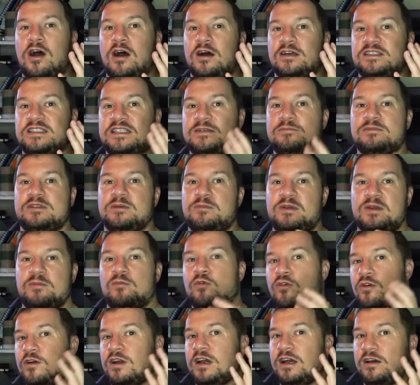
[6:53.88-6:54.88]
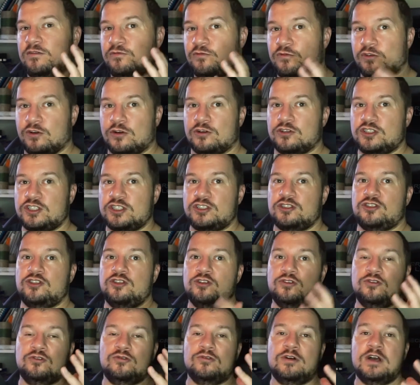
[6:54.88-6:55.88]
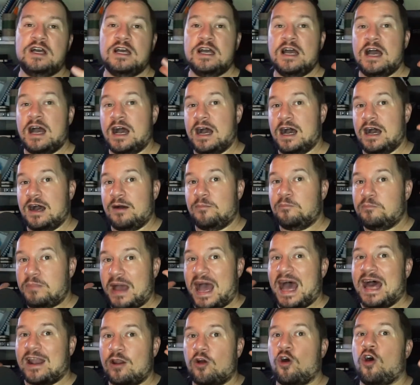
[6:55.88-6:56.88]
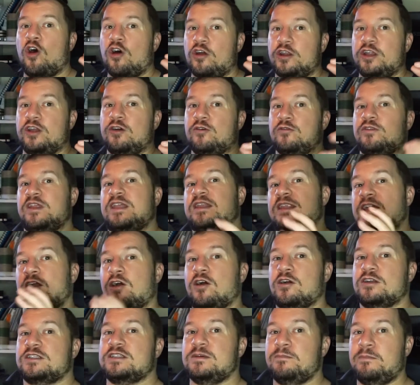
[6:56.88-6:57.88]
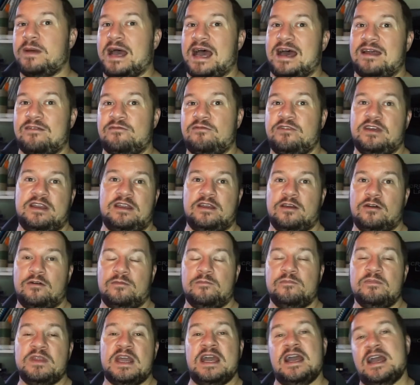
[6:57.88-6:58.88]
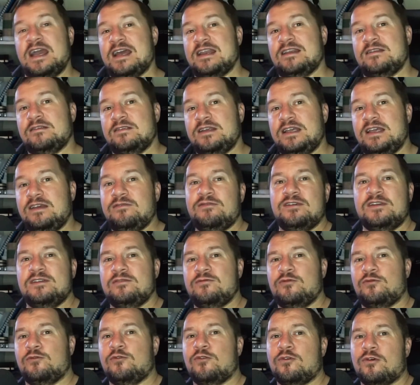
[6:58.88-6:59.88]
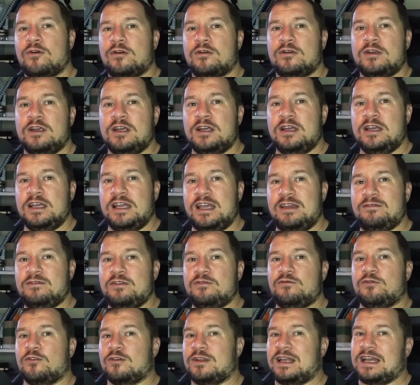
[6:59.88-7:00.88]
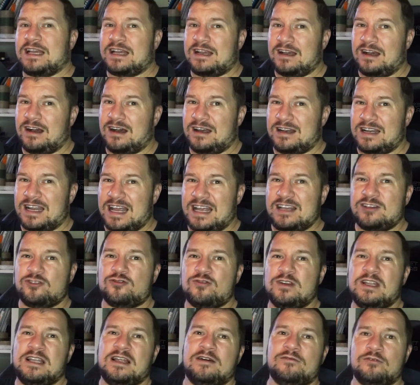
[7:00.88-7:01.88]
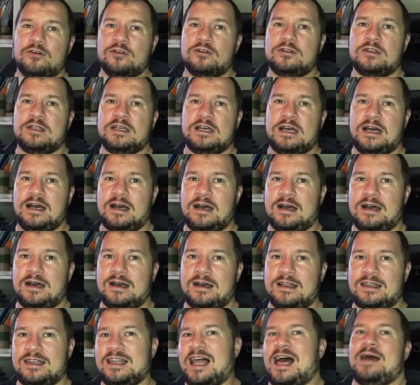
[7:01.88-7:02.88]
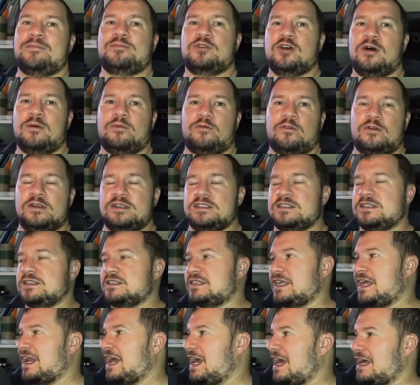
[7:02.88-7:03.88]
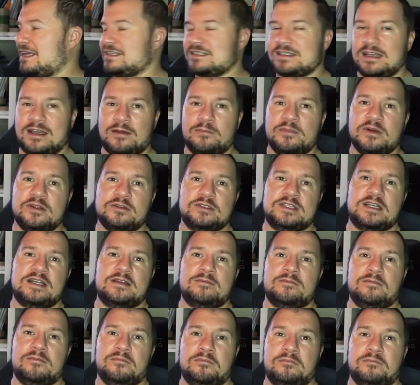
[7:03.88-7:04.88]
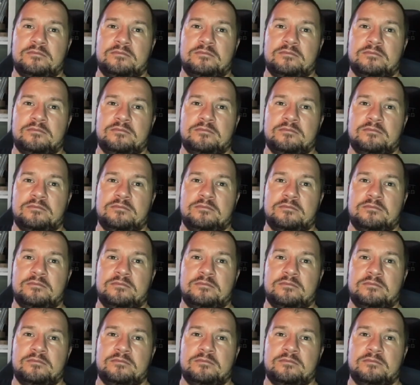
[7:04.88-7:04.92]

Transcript: seem to be more averse to bad audio than they are to bad video. And even for like an entry level laptop, for instance, that has like a built-in